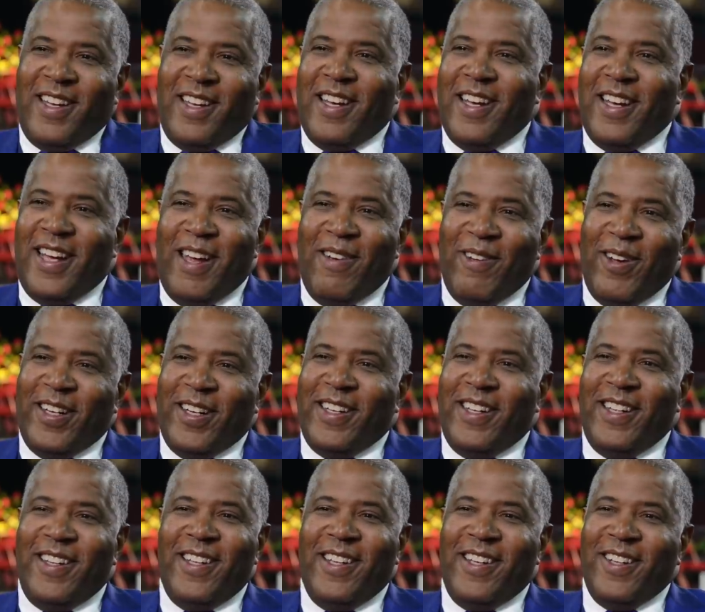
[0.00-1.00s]
uh,
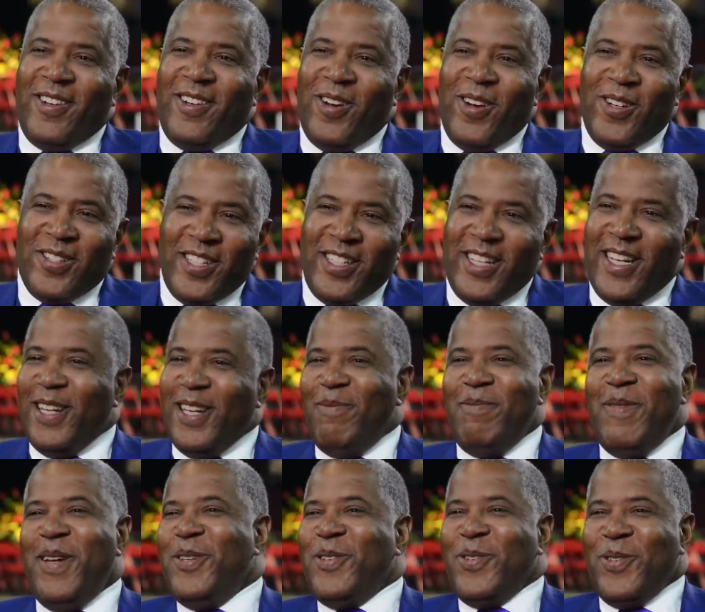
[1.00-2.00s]
Harrington, then Carson
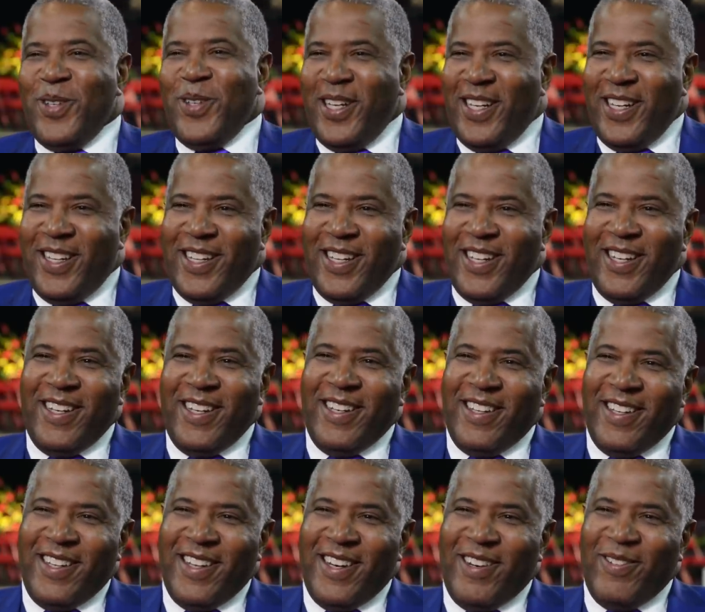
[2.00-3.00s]
Elementary, then
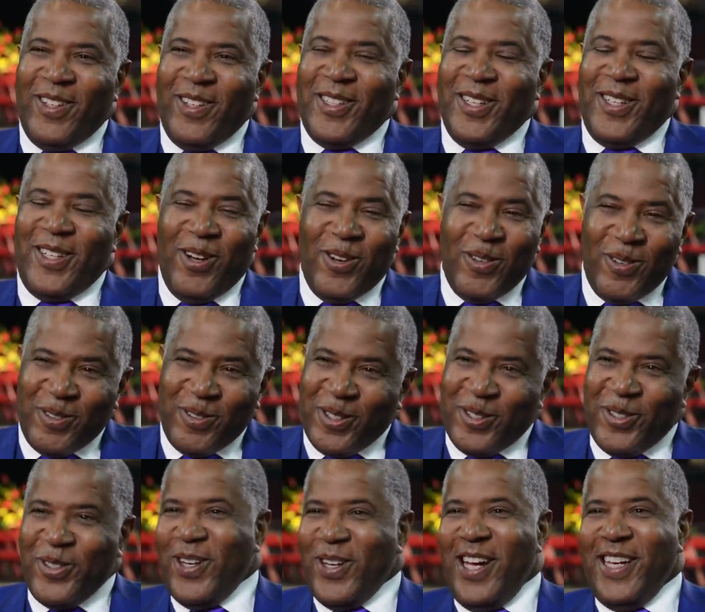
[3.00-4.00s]
then I went to Gove
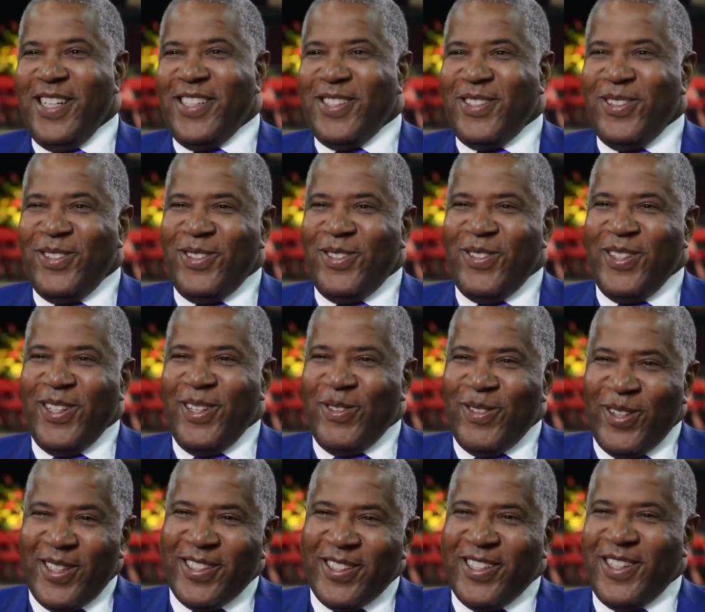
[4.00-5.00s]
Junior High School when there
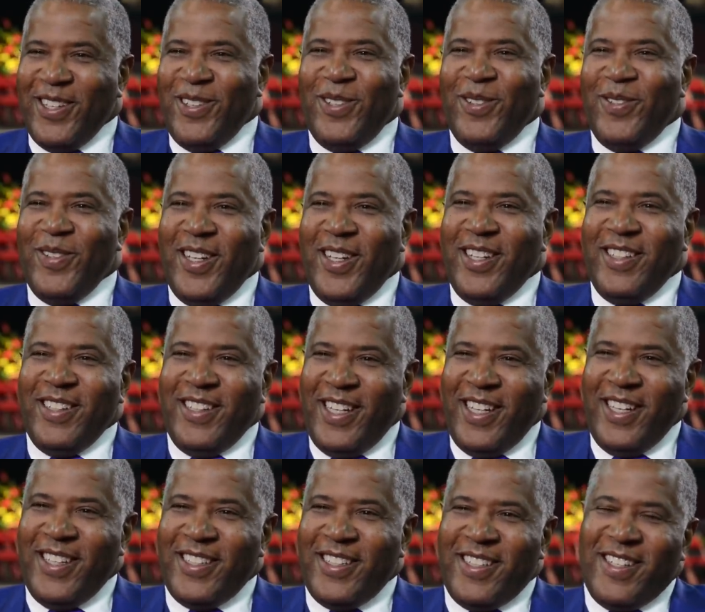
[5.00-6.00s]
was a Gove, and then
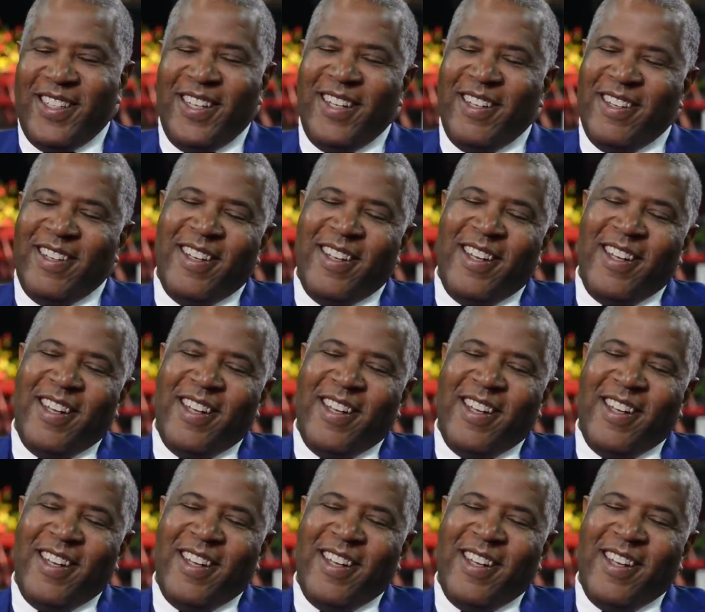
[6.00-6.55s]
East. And